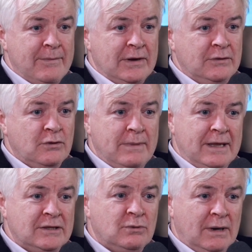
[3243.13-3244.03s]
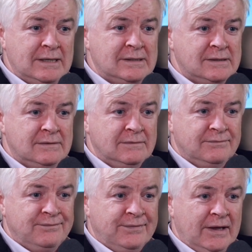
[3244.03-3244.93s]
eminent domain twice,
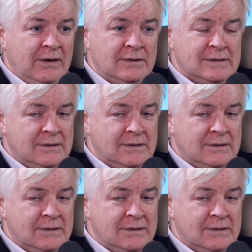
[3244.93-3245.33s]
you know.